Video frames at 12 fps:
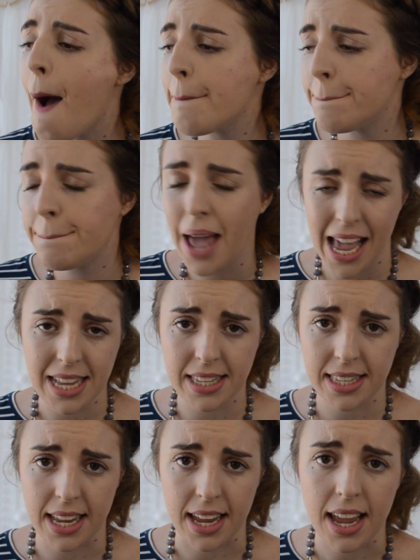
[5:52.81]

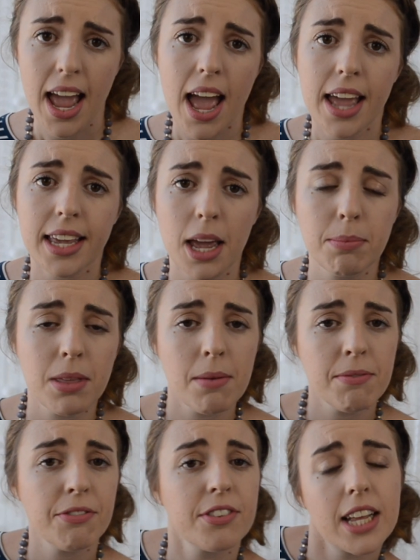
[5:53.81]
amazing. Keep
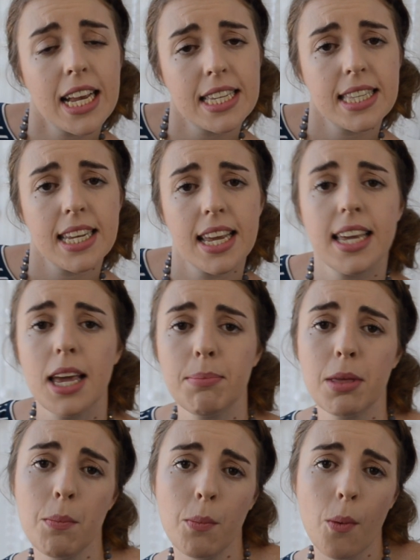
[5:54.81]
them fleecy, keep
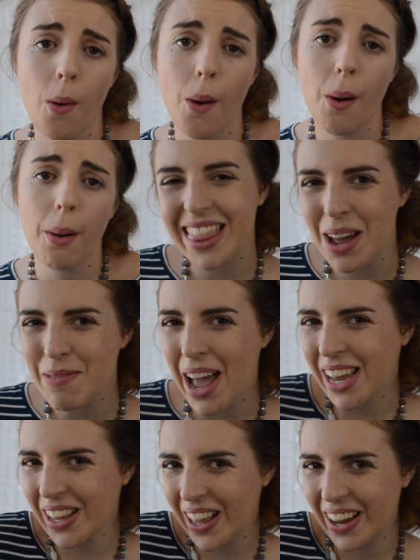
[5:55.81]
them warm. They're
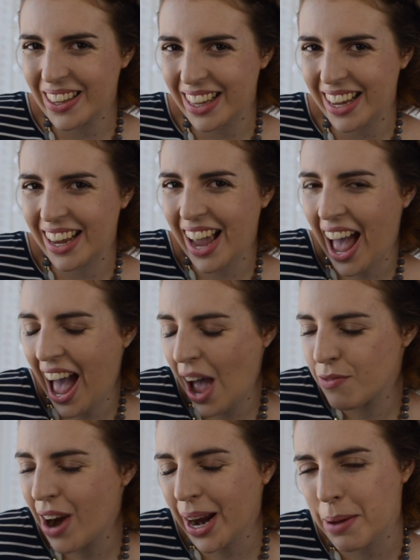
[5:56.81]
my clothing
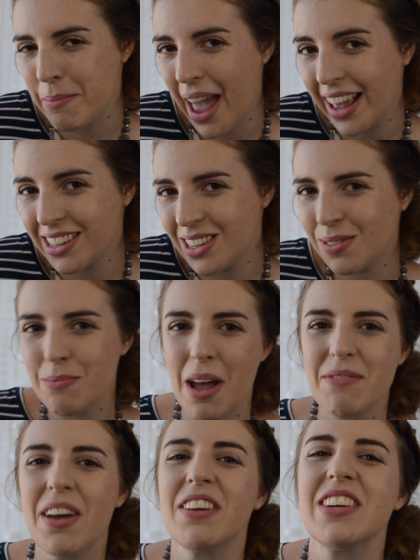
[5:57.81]
recommends for
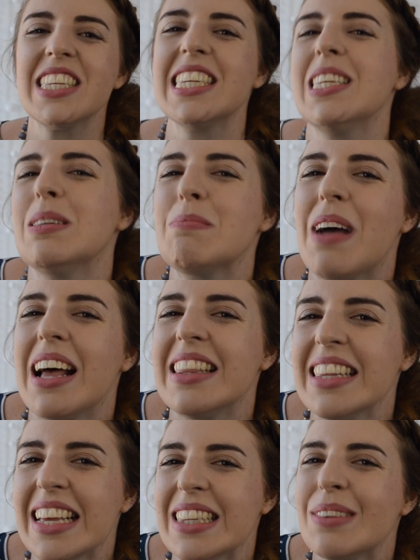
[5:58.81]
my favorites this
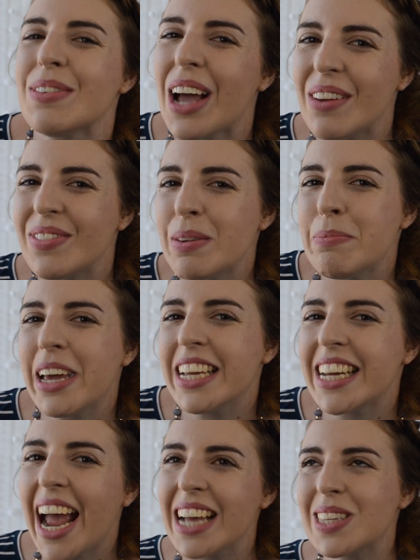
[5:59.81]
month. Get some comfy
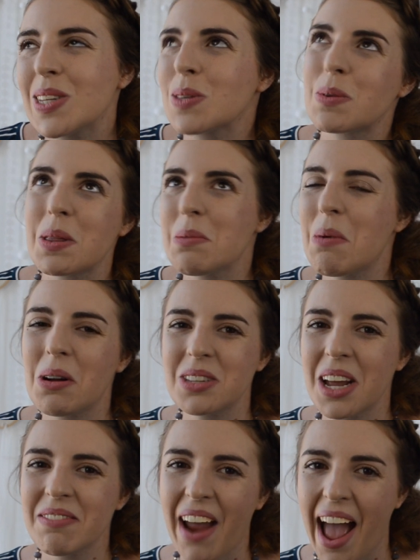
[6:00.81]
PJs, just wear them all
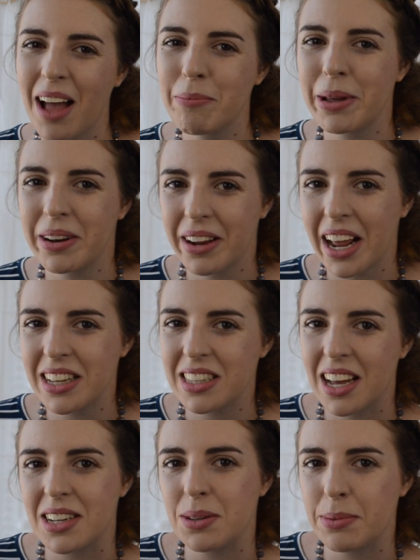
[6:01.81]
day round, but not
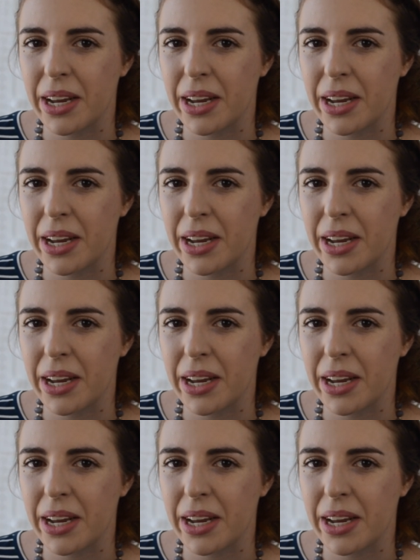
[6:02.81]
outside, you